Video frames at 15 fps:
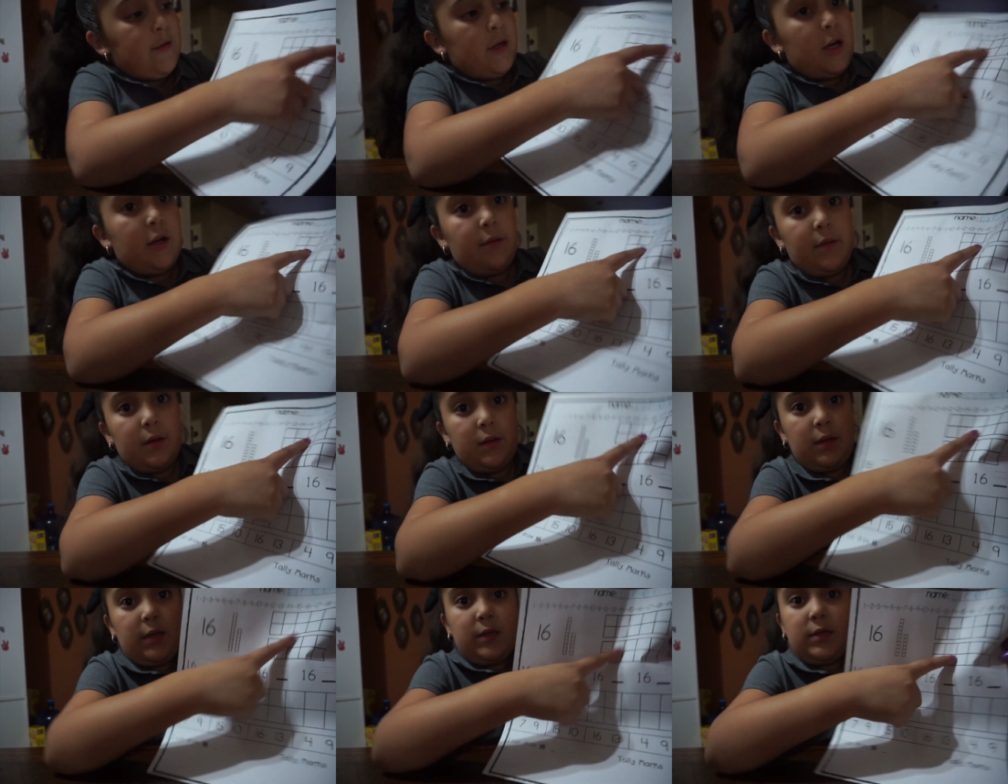to color
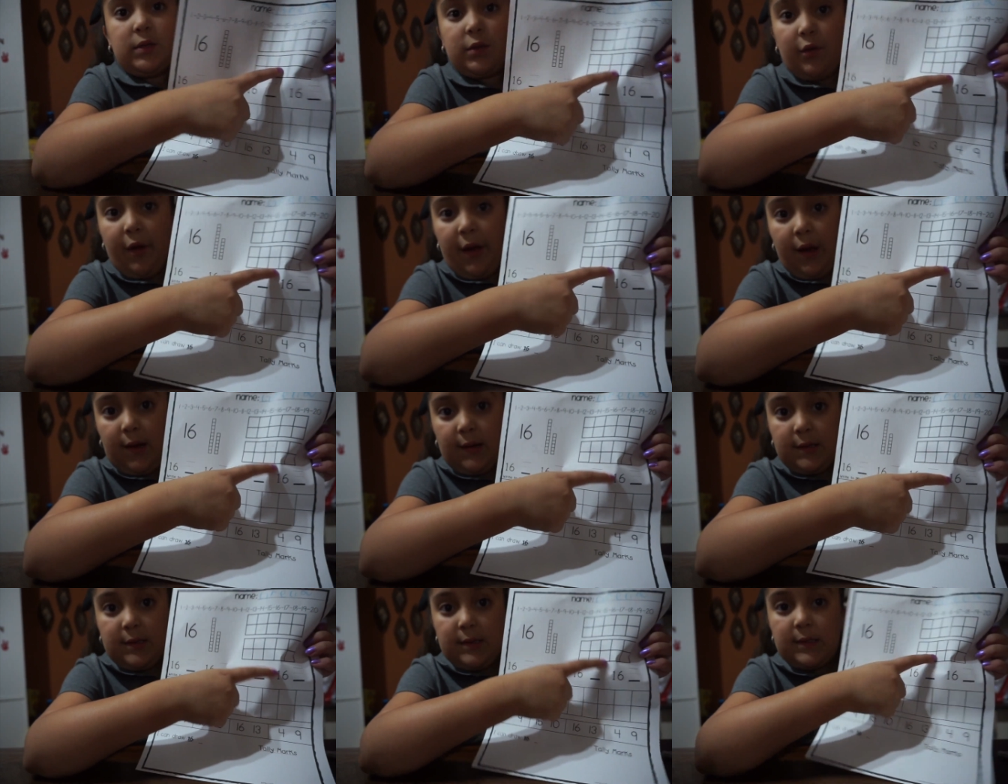in these
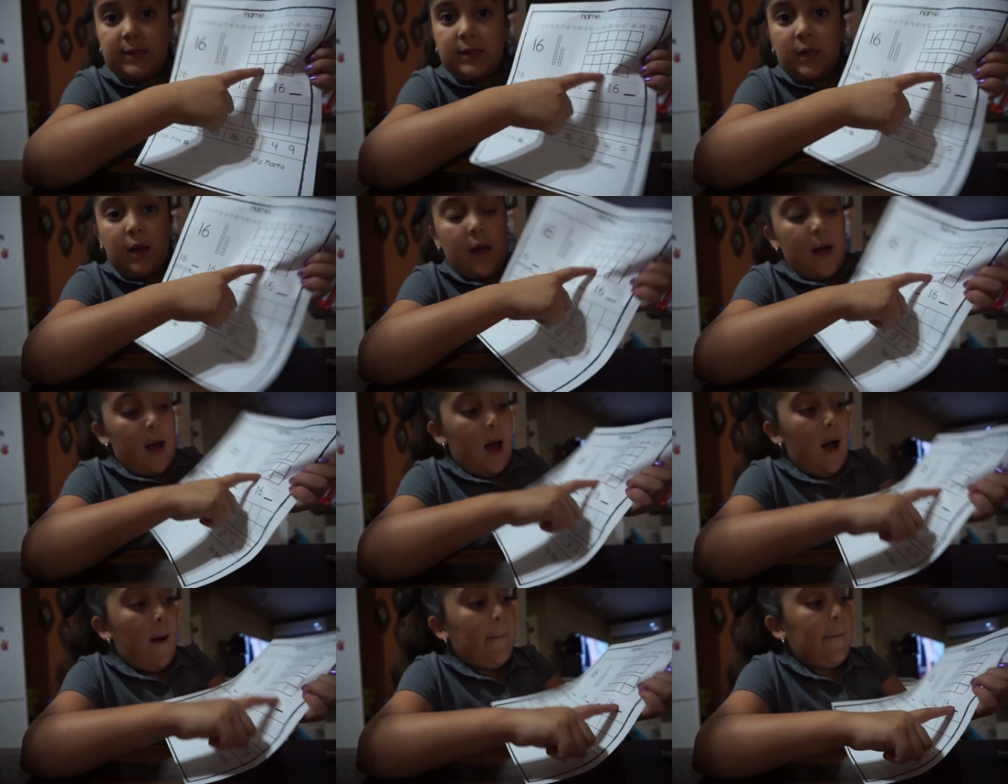squares.
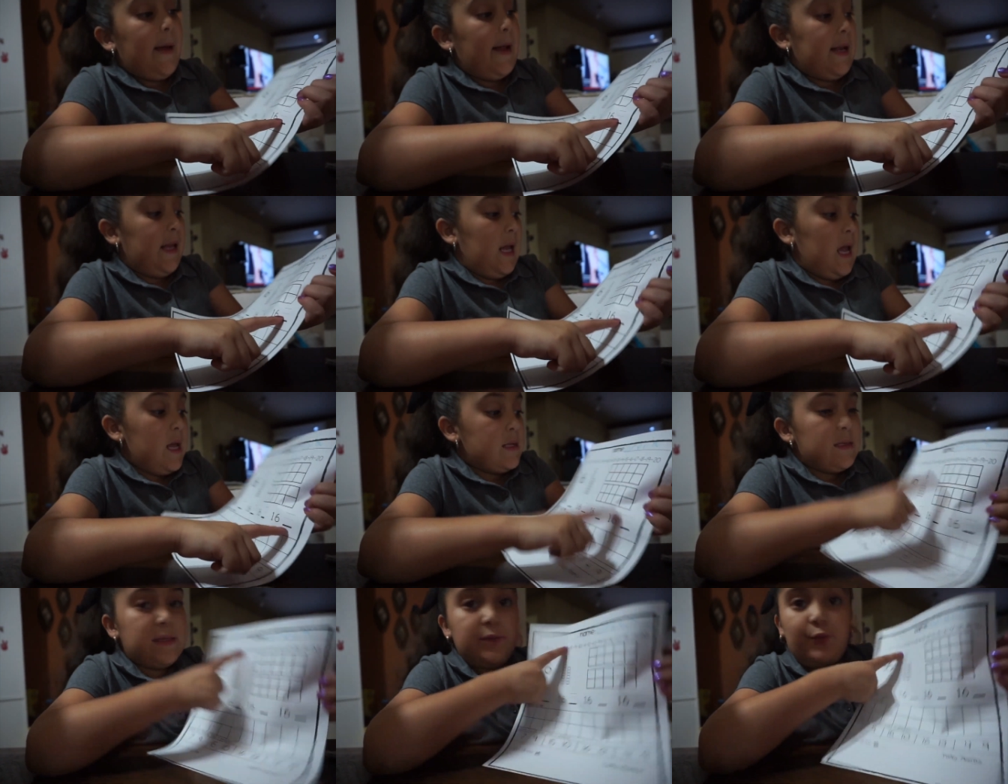How many?
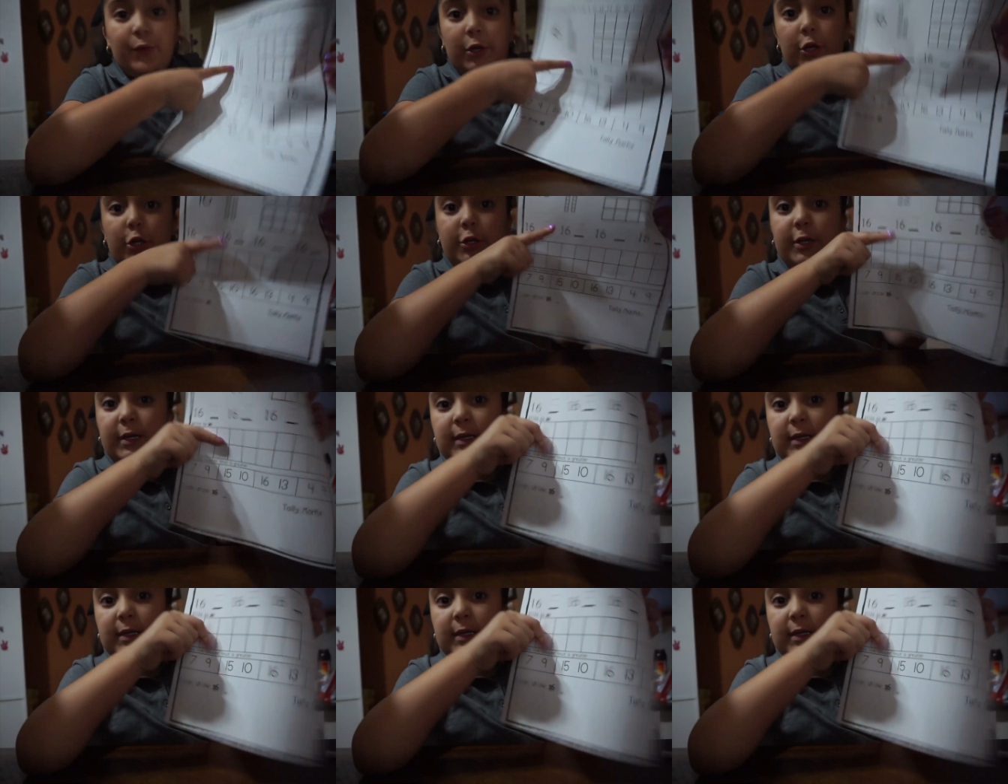We're learning